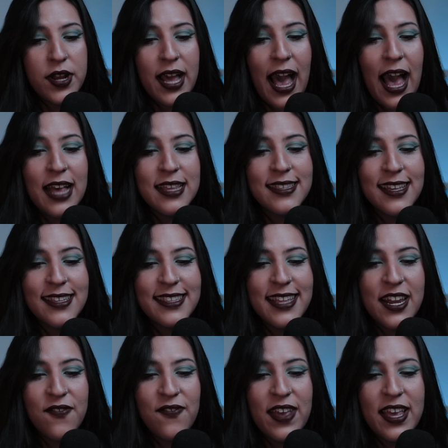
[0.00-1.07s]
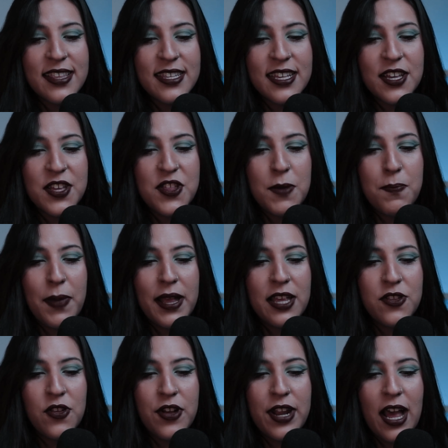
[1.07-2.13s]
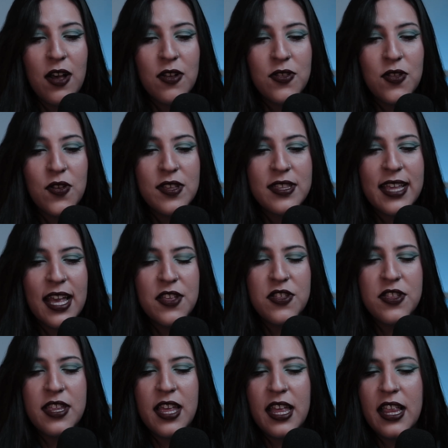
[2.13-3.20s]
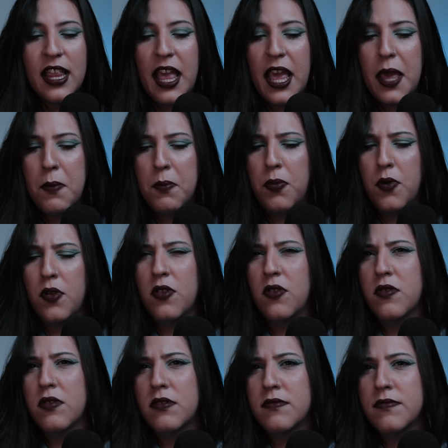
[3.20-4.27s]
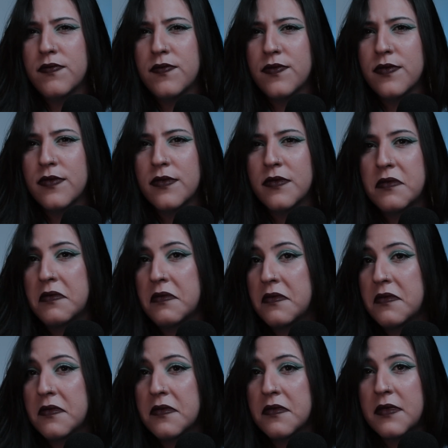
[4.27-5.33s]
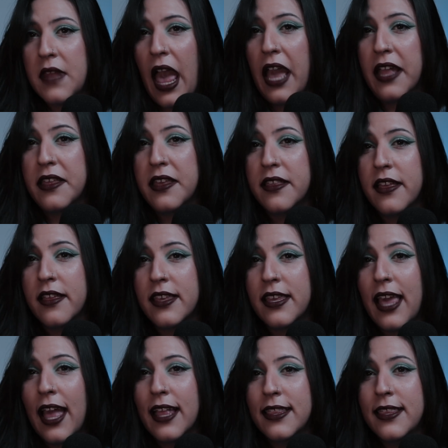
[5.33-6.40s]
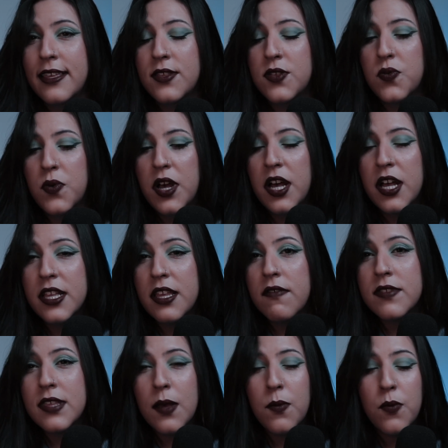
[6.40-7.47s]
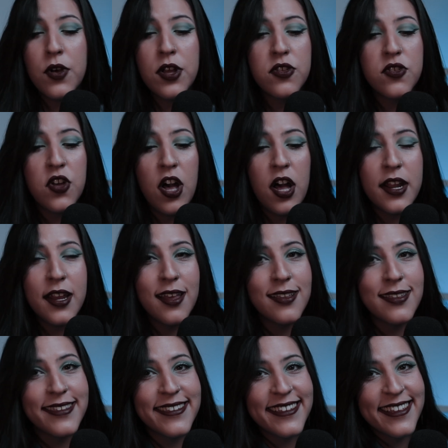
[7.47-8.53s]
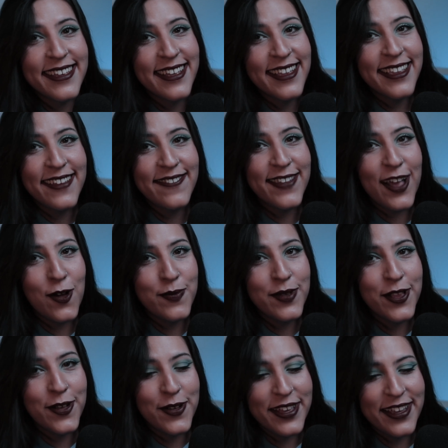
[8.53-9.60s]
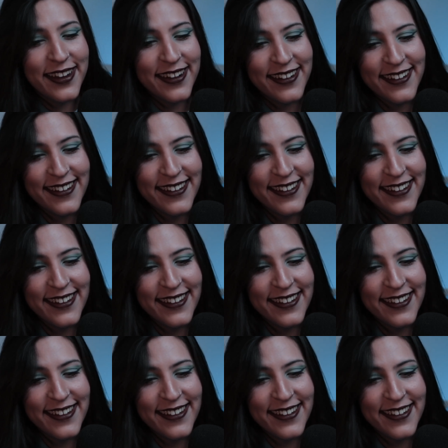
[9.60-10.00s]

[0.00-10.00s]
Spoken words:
că astăzi servesc și pe litoral 20 de lei bolul. I didn't get this one. If someone got it, leave down below here.